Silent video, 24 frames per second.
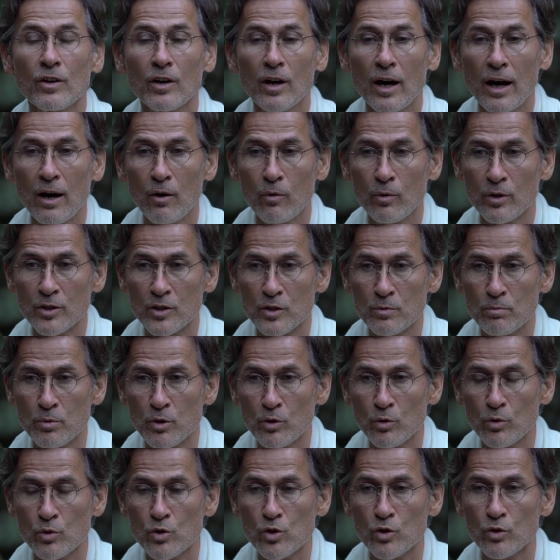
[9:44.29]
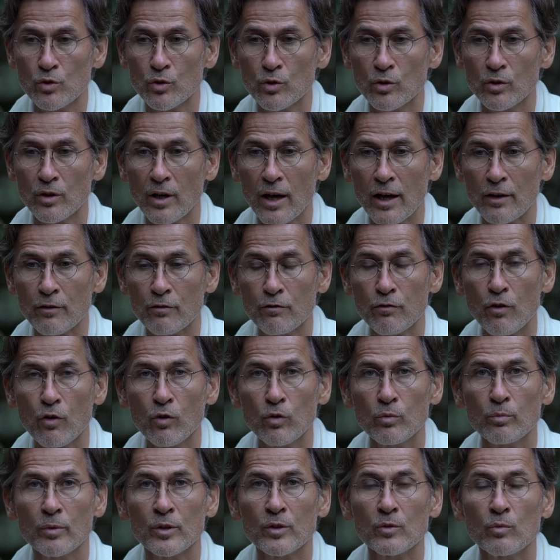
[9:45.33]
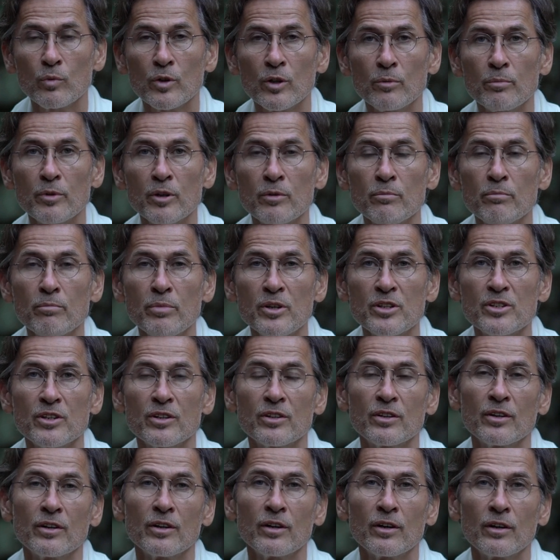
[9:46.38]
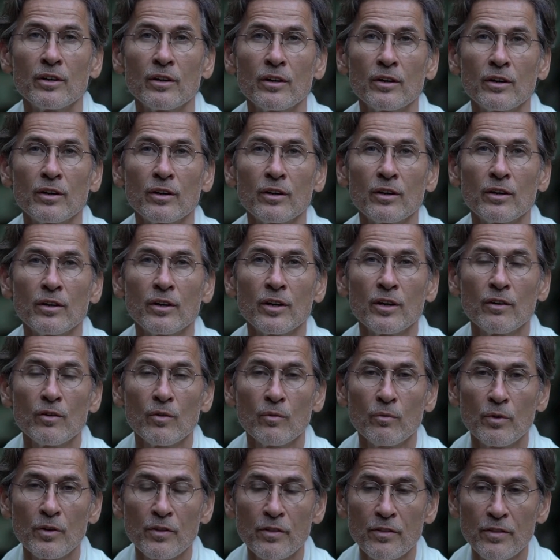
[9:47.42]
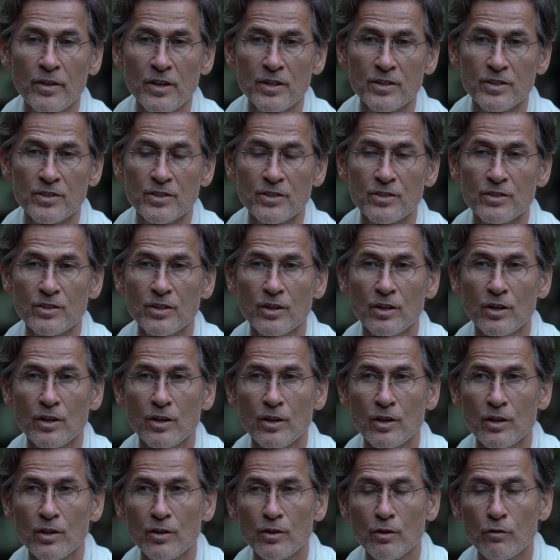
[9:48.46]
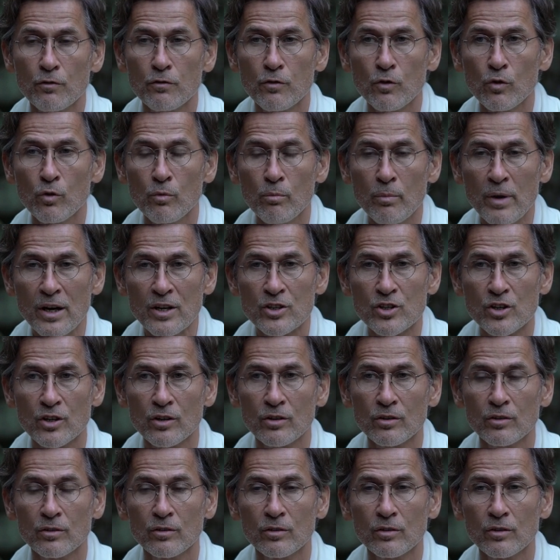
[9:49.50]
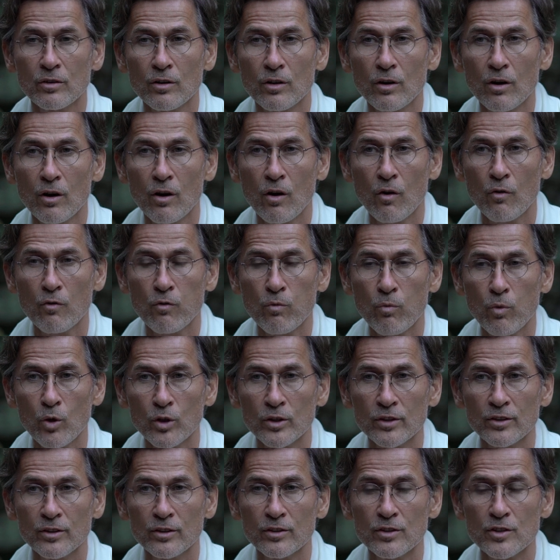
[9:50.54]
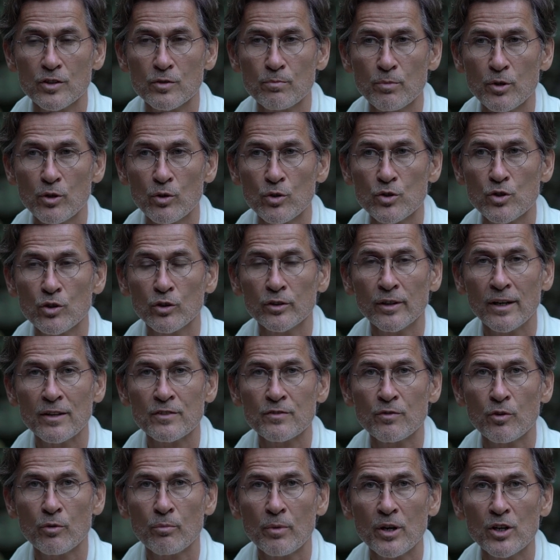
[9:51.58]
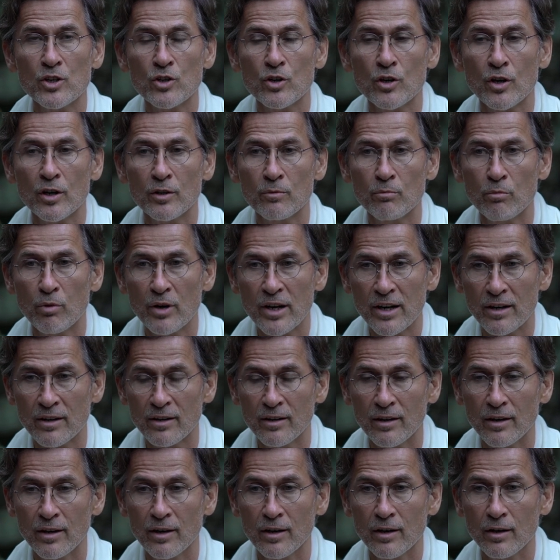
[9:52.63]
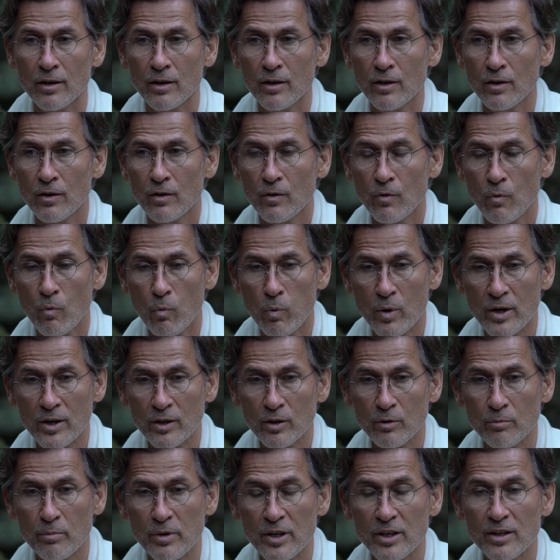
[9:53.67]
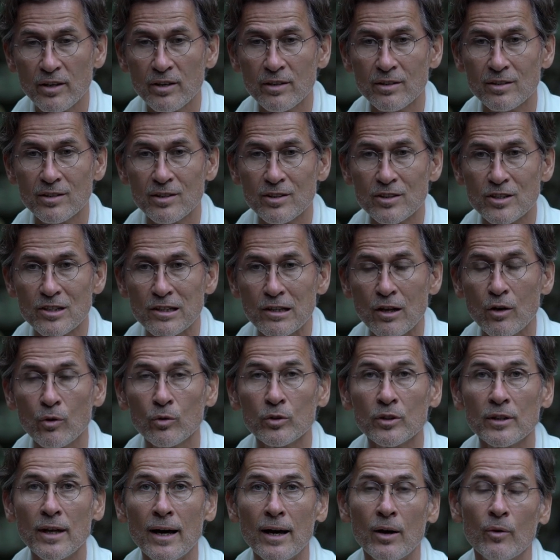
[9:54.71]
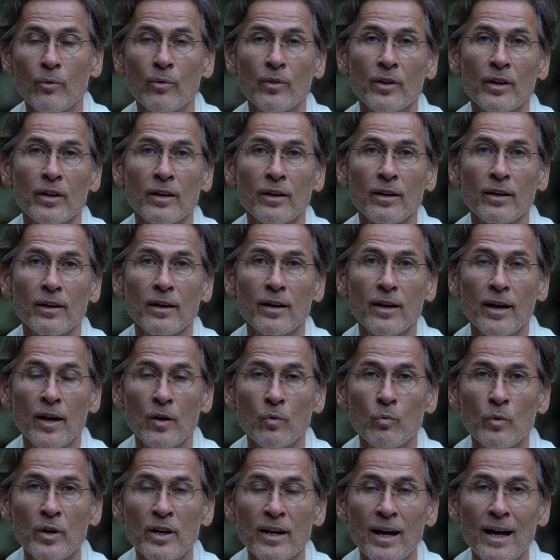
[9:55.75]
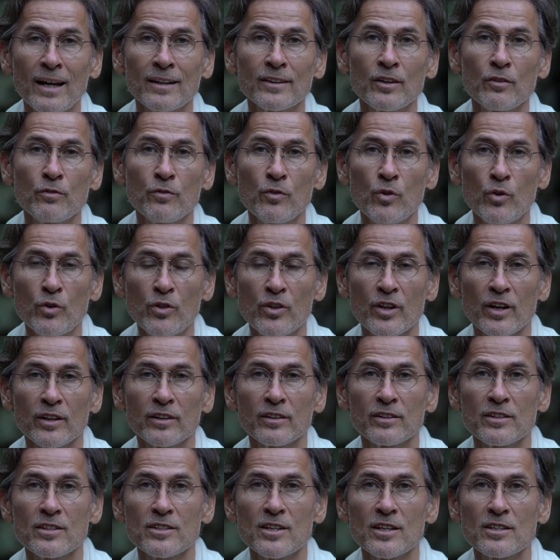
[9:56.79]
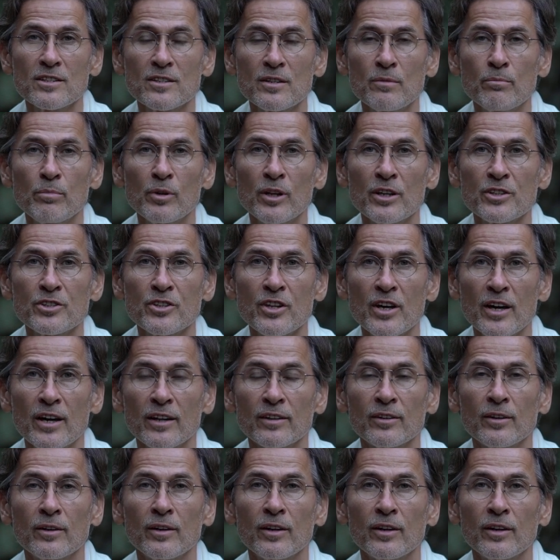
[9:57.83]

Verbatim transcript: our spiritual unfoldment will be impeded. With this, the full measure of what spiritual transformation can bring will be slowed down. And we can't afford that. It's as simple as that.